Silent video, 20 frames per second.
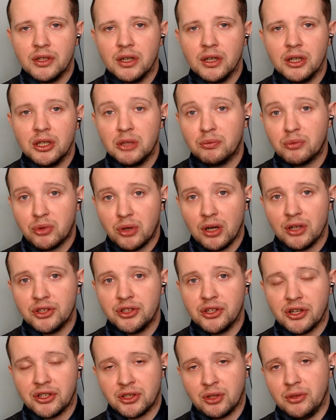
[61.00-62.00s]
in
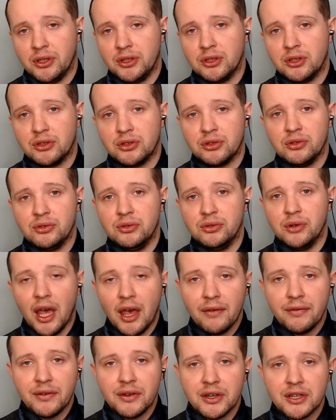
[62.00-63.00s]
projects related to
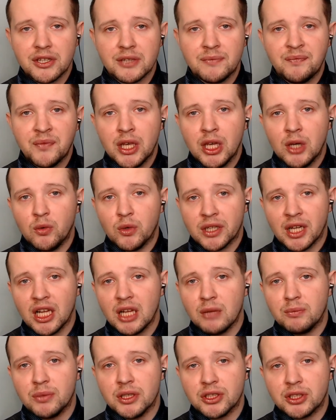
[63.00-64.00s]
ethics, what
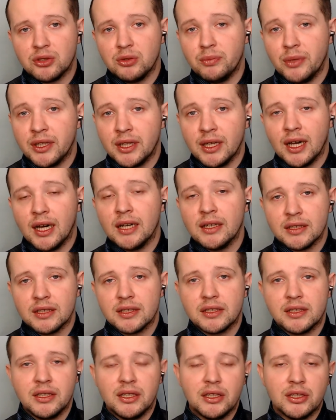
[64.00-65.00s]
help us to better
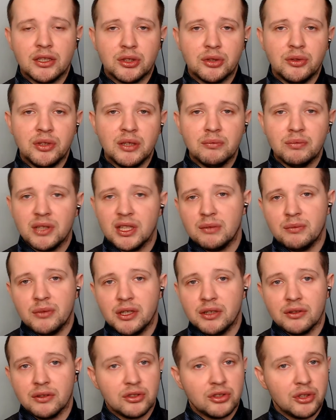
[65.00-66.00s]
understand to
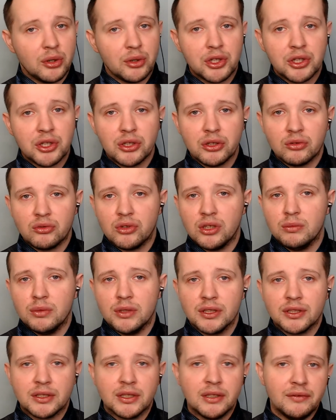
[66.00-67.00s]
implement social
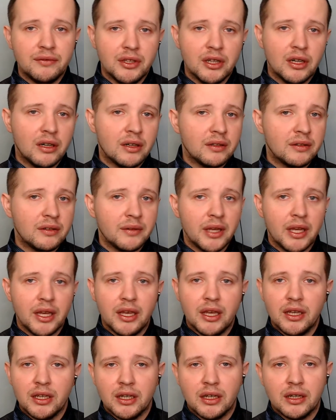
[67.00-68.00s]
robots, VR,
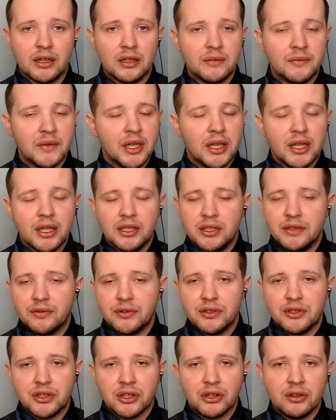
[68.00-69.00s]
AR, different
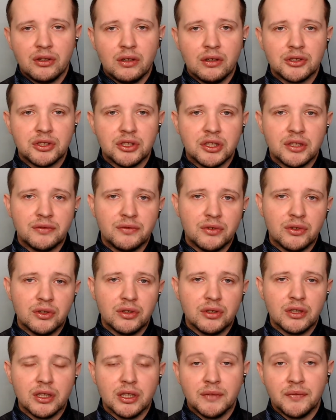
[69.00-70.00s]
technologies
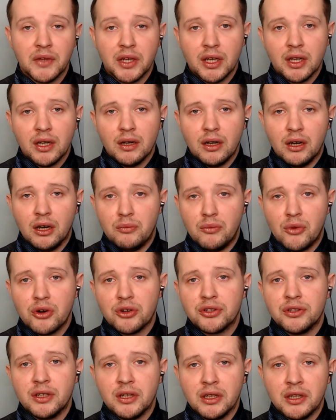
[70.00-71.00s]
for
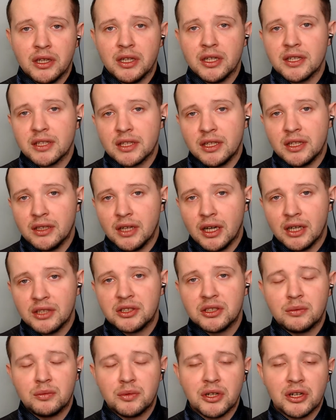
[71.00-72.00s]
marginalized and
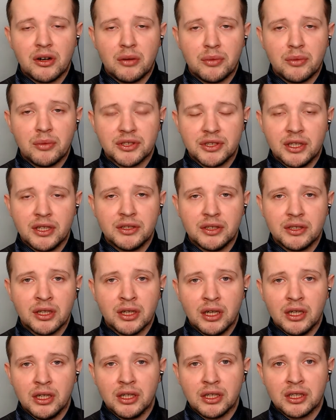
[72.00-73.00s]
underrepresented
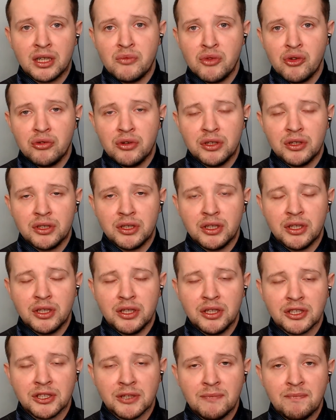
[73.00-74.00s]

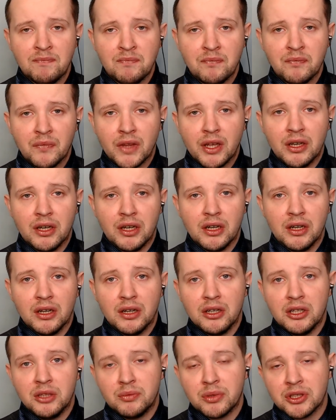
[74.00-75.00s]
communities.
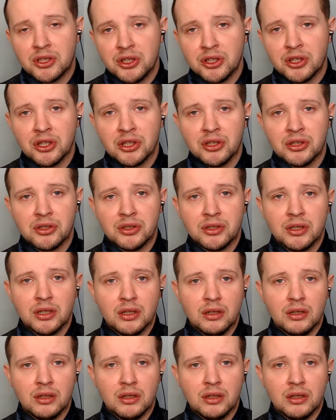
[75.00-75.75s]
In particular,